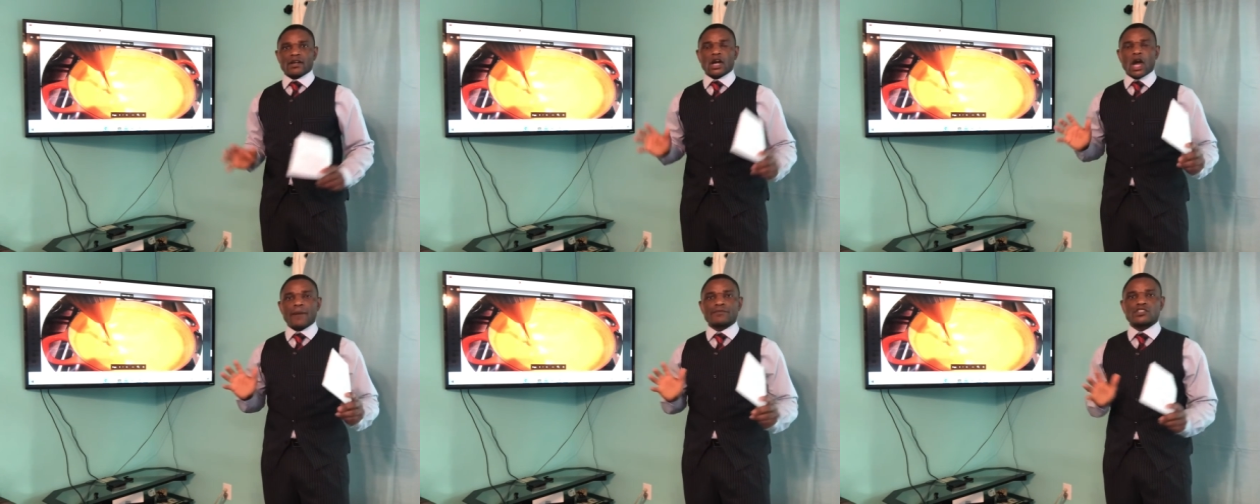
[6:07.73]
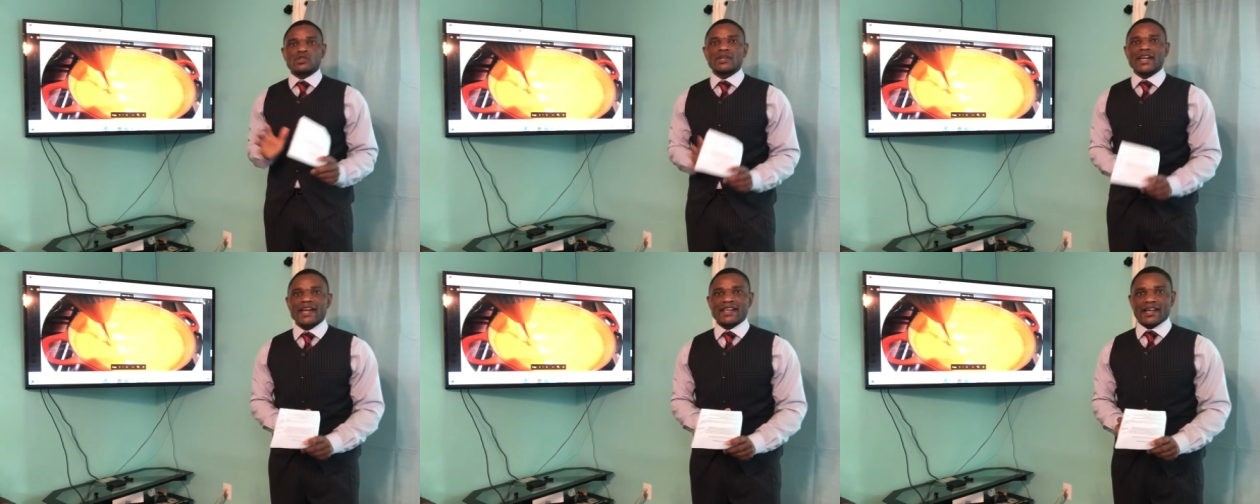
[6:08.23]
comes
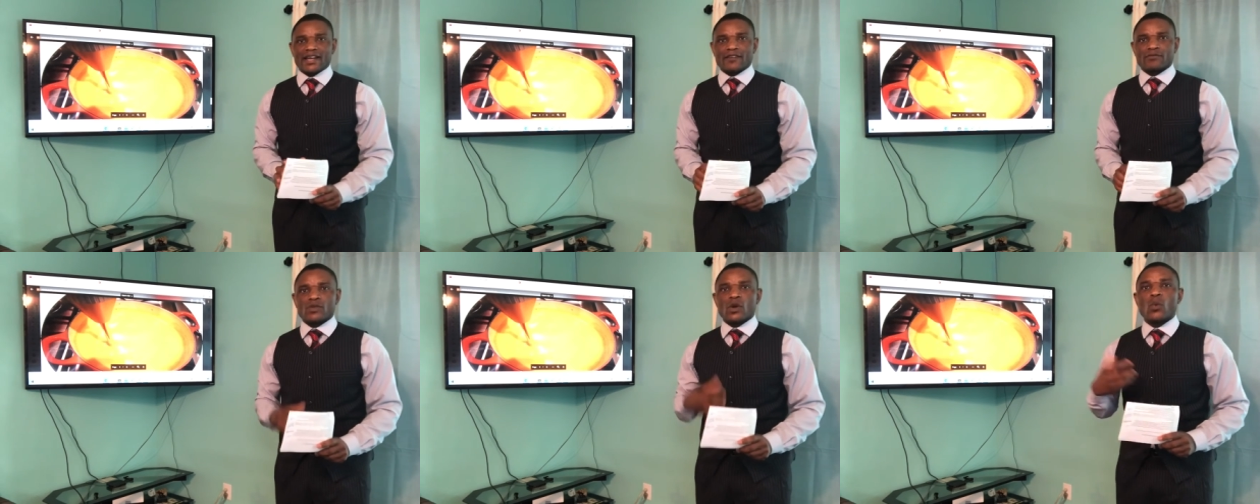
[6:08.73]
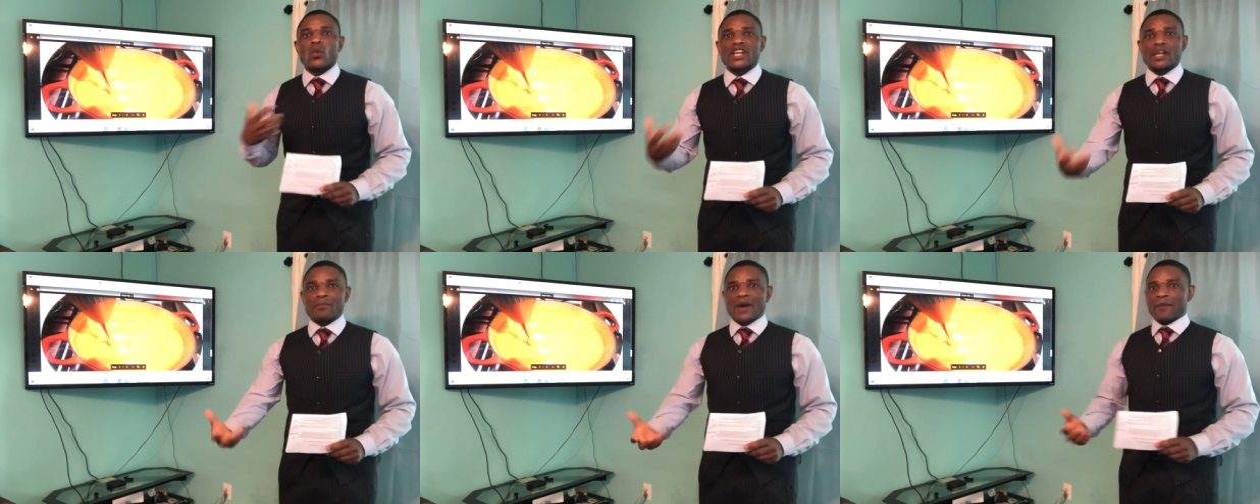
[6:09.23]
together with
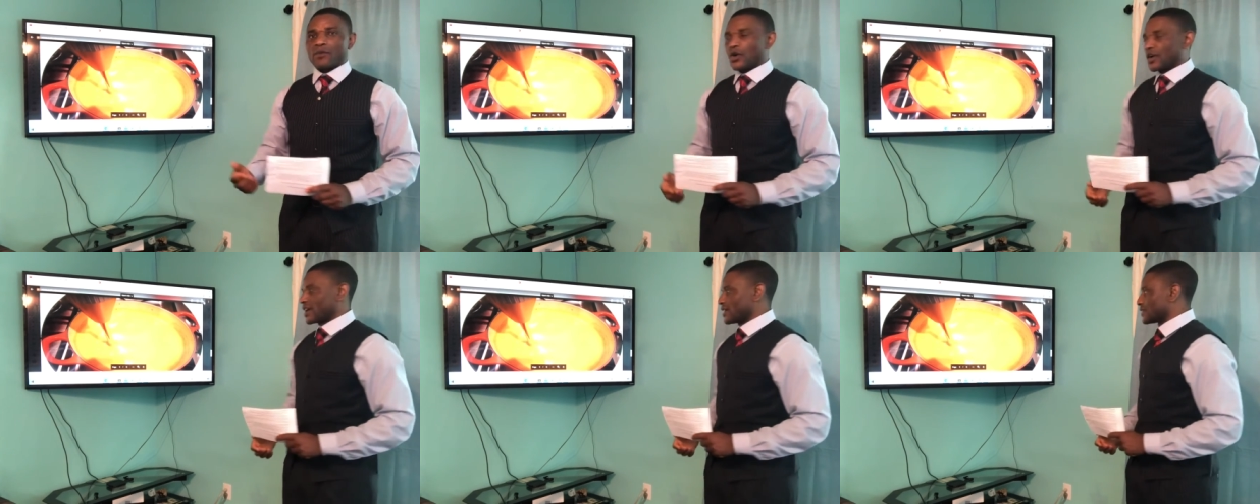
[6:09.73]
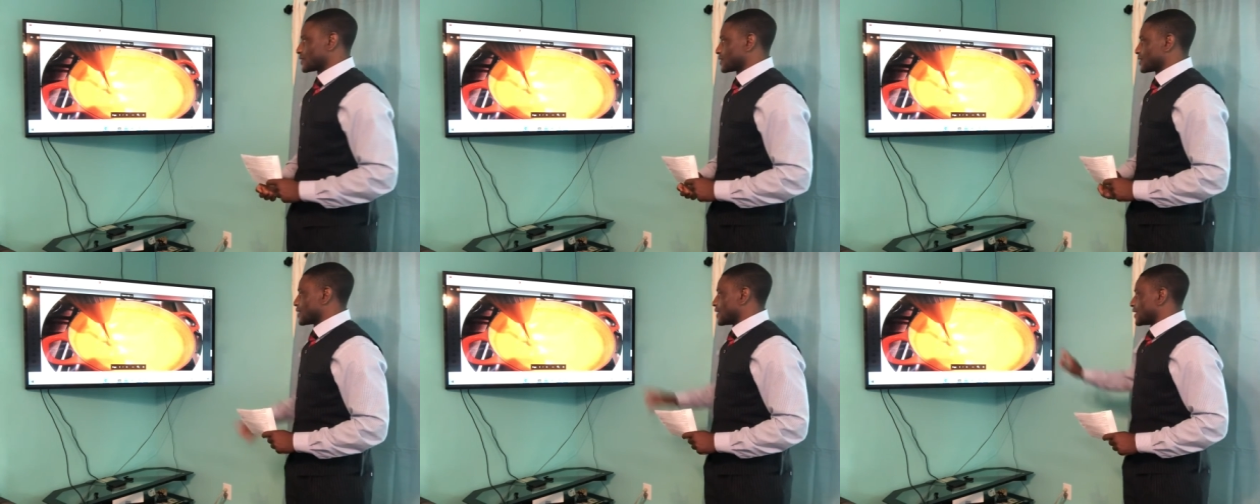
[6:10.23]
the palm oil.
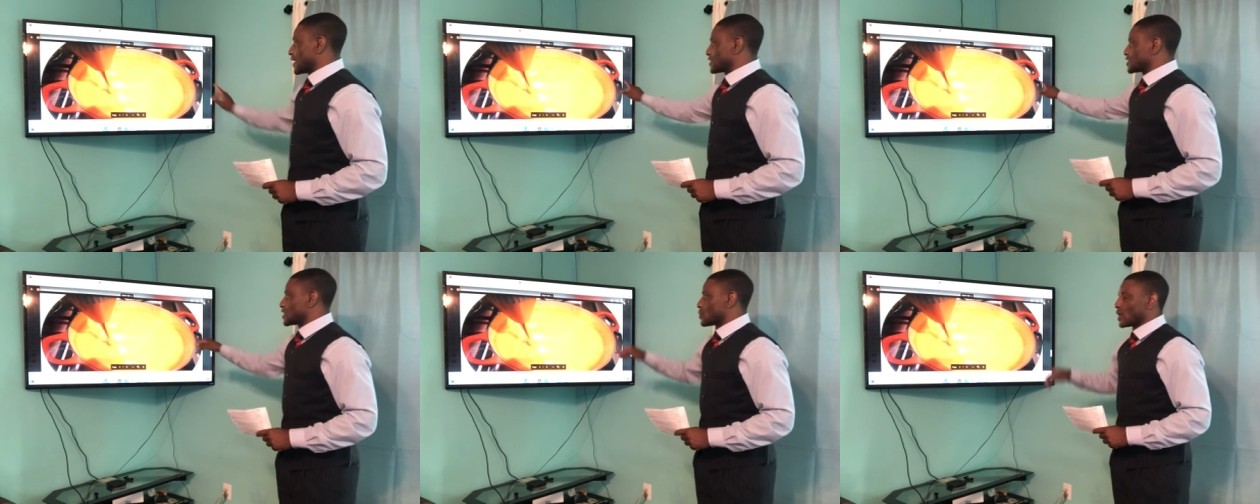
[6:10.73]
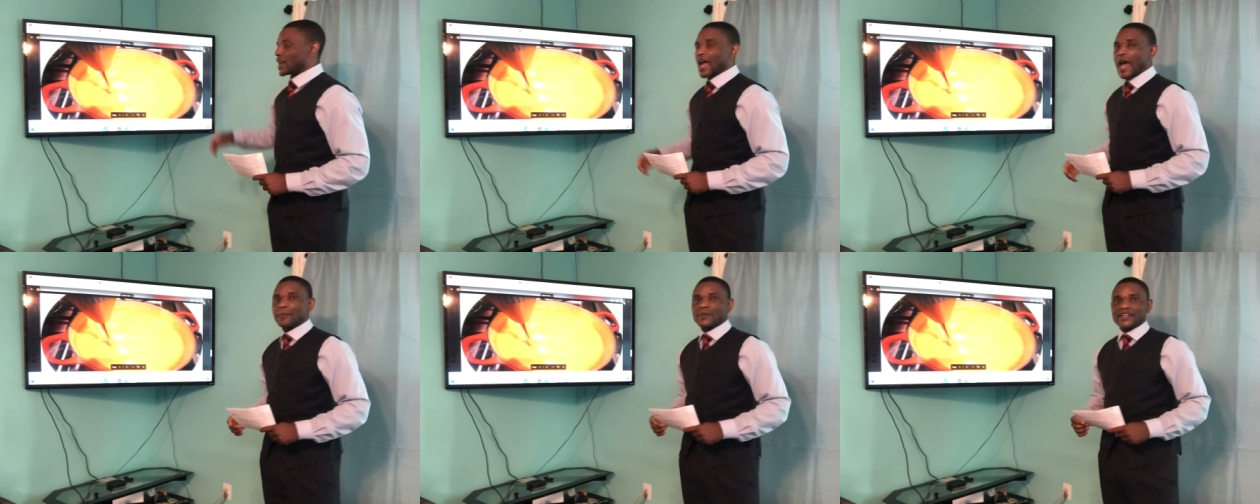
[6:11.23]
Let's see what
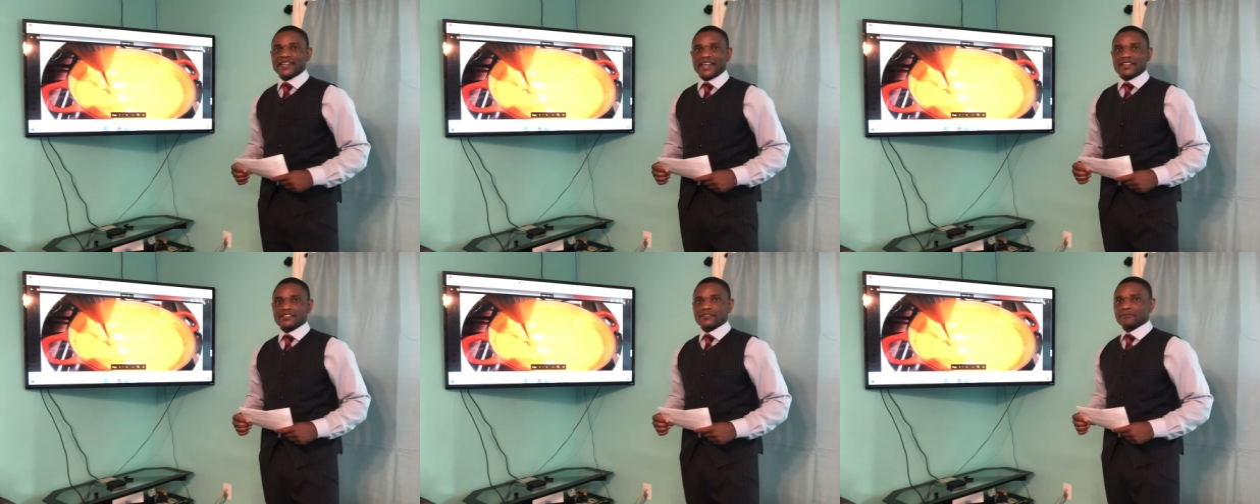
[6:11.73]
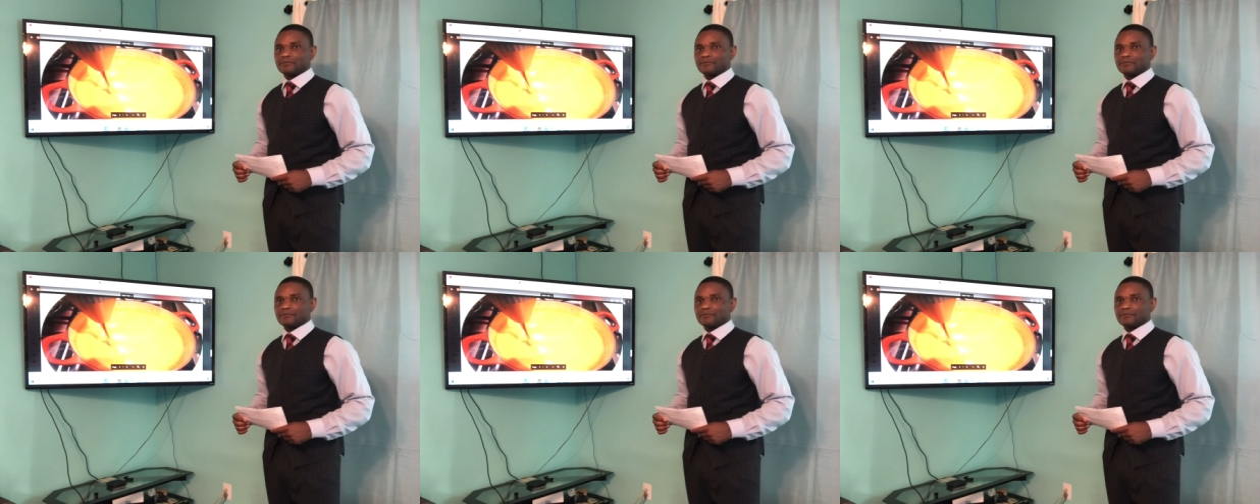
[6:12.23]
happened next.